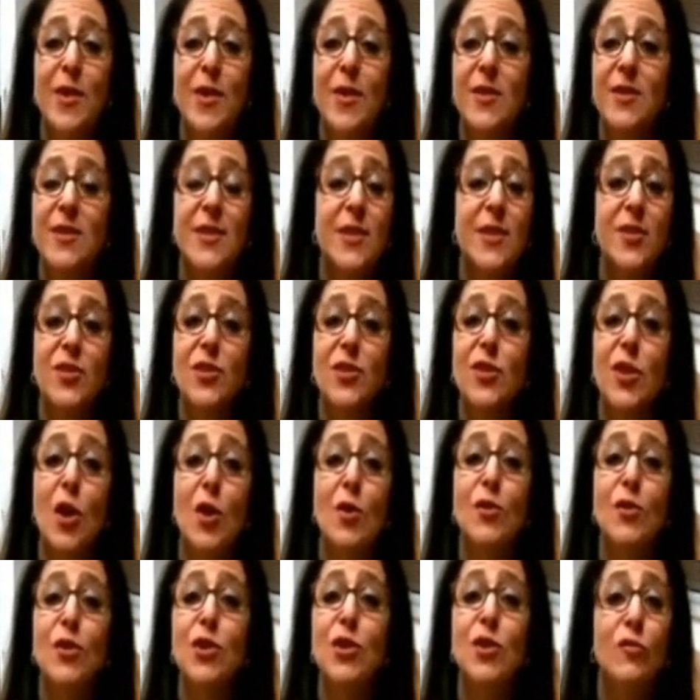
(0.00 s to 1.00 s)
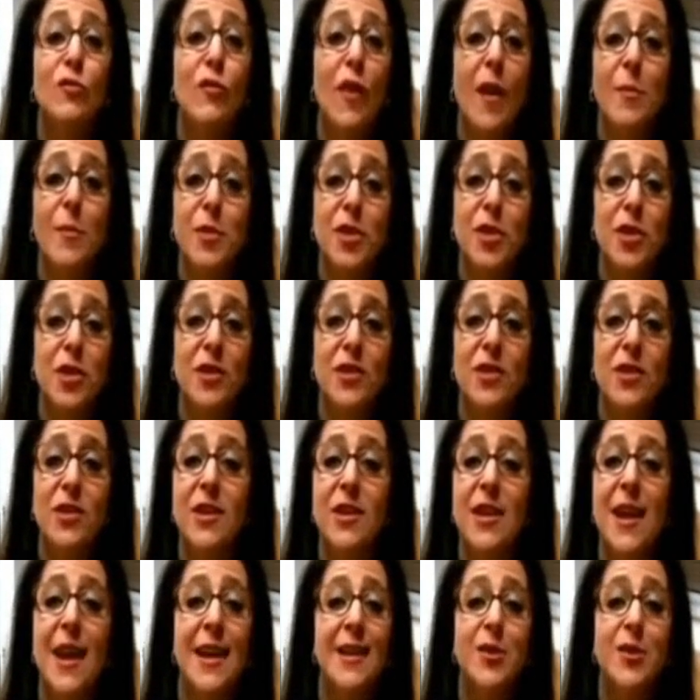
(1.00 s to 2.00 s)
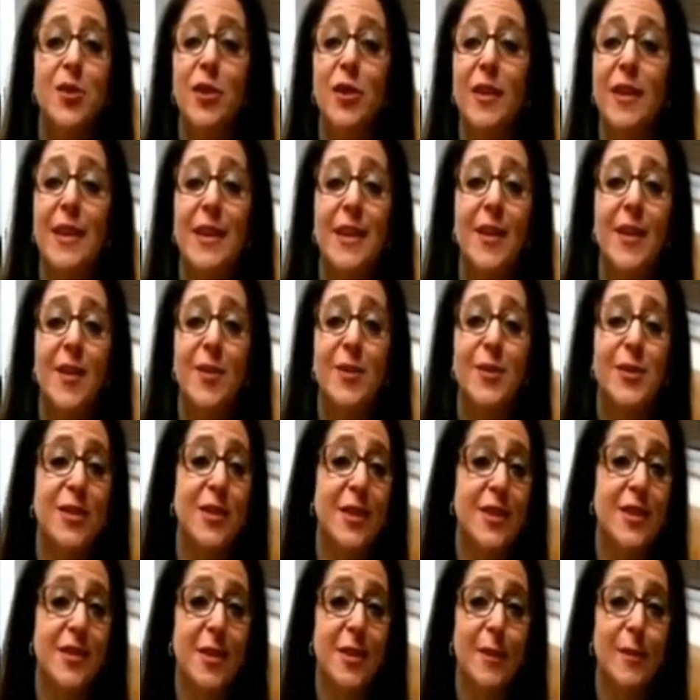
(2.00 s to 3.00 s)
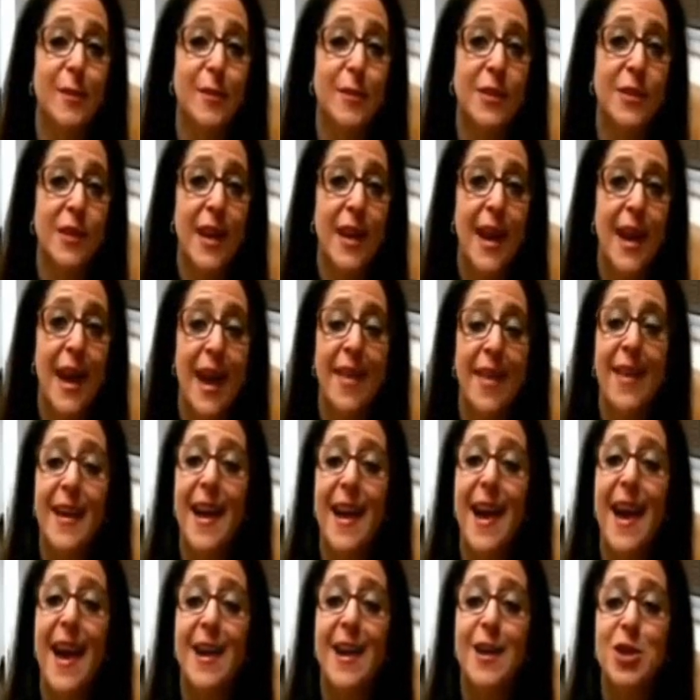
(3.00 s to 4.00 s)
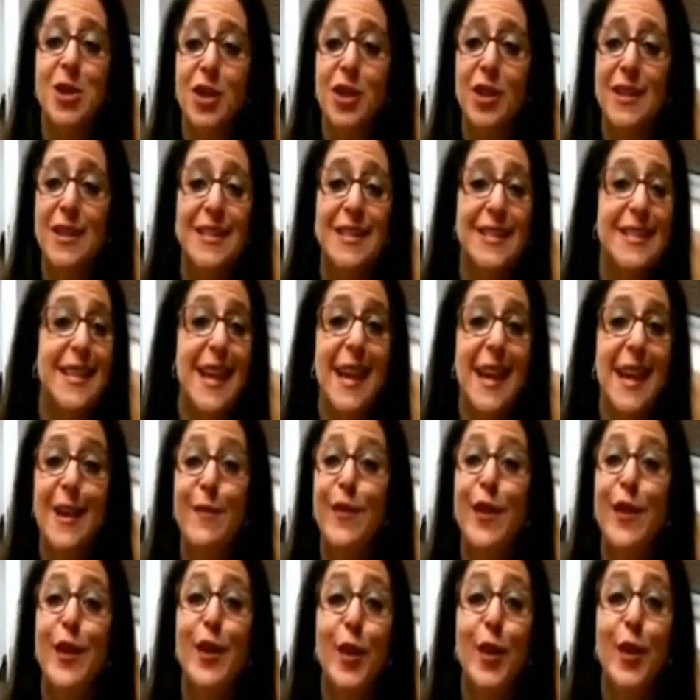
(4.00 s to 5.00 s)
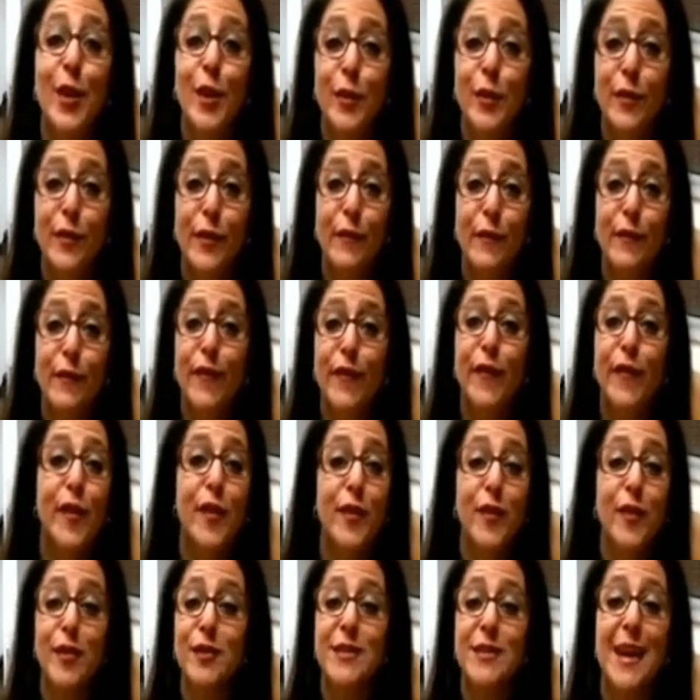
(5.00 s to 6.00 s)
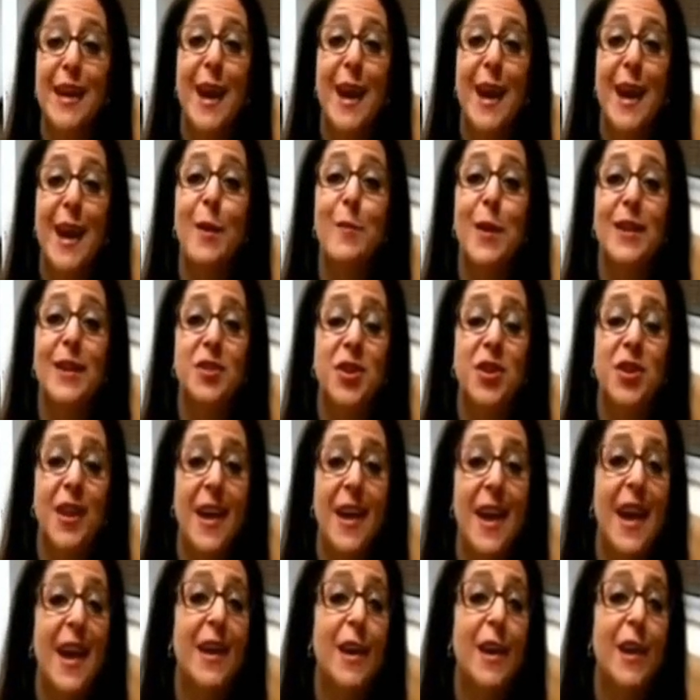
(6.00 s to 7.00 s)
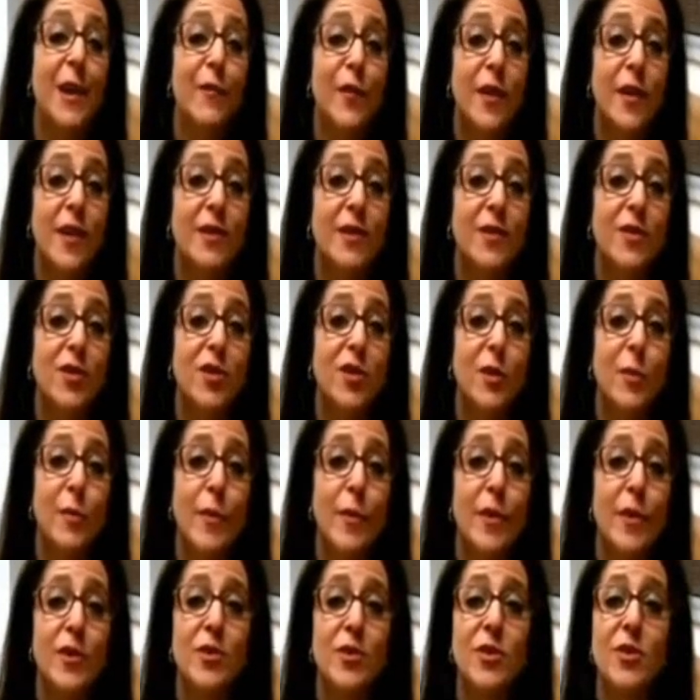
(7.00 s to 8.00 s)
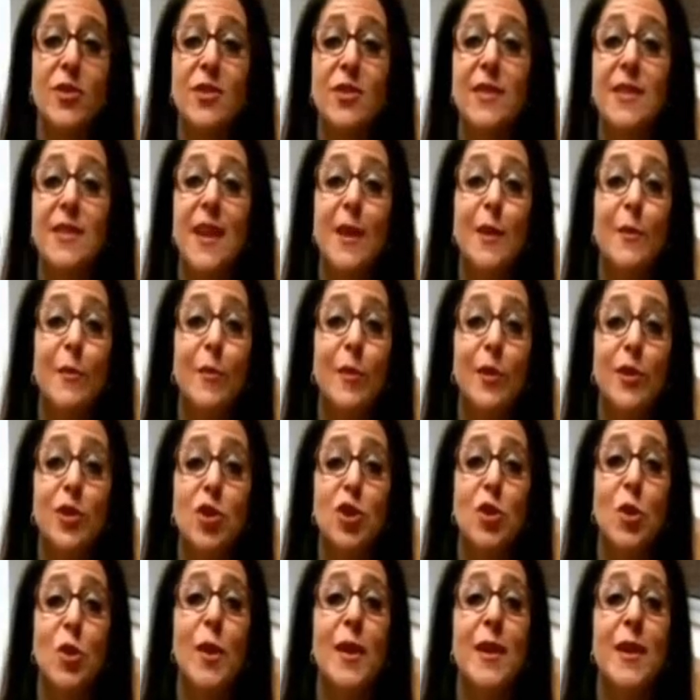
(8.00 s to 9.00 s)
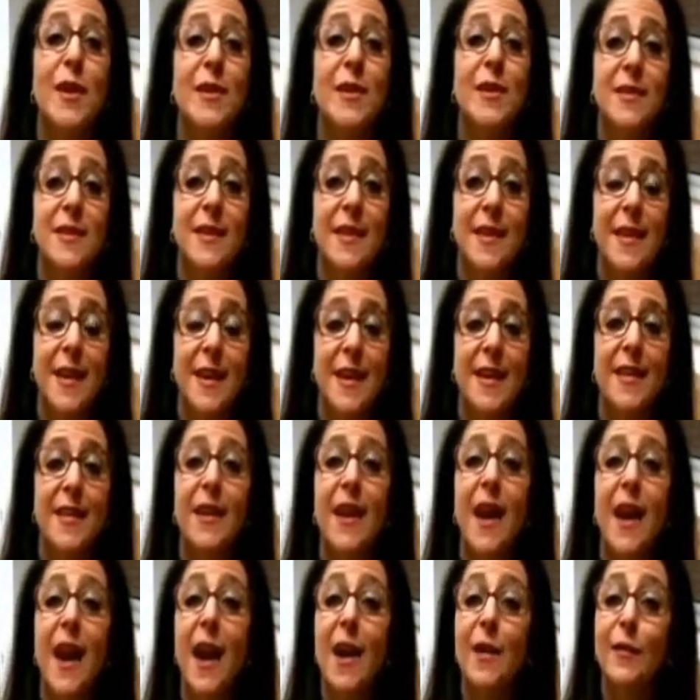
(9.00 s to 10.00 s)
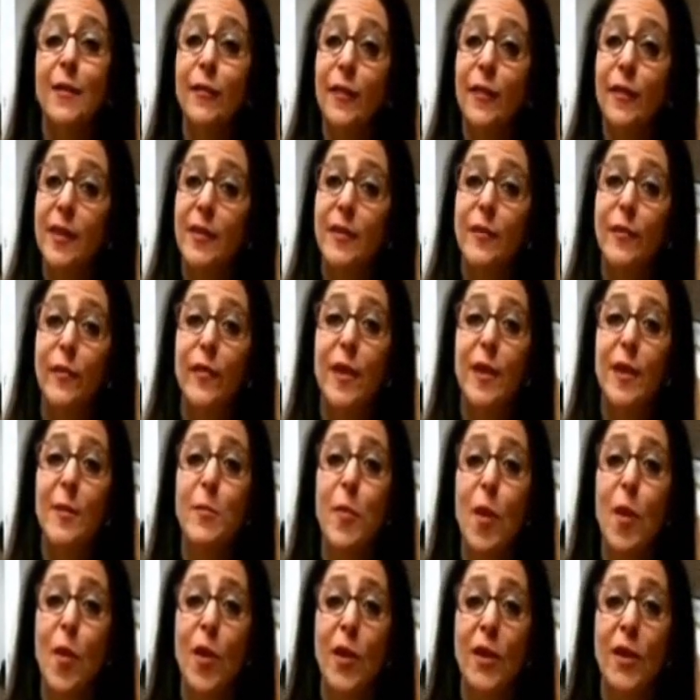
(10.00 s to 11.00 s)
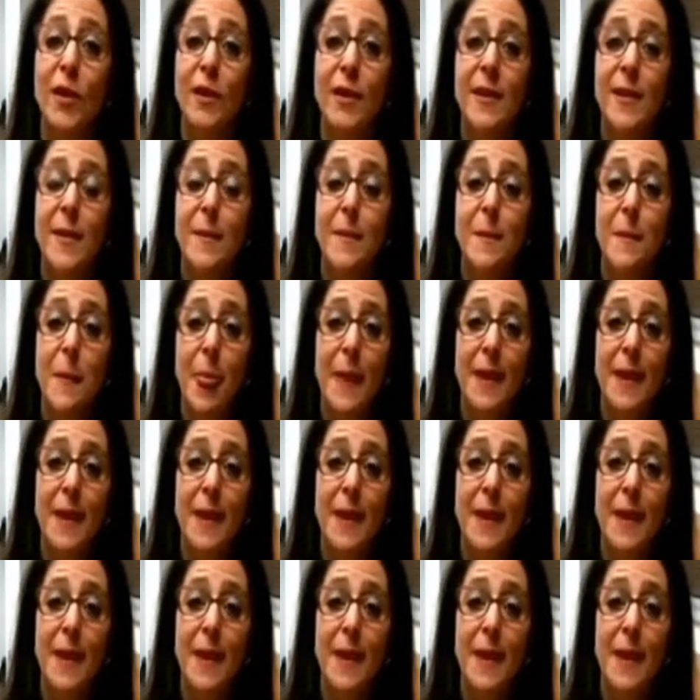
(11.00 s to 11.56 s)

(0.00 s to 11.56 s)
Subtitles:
because there's no disruption to natural ecosystems, and they actually save the earth from further damage and give the consumer a sustainable choice. The conflict-free part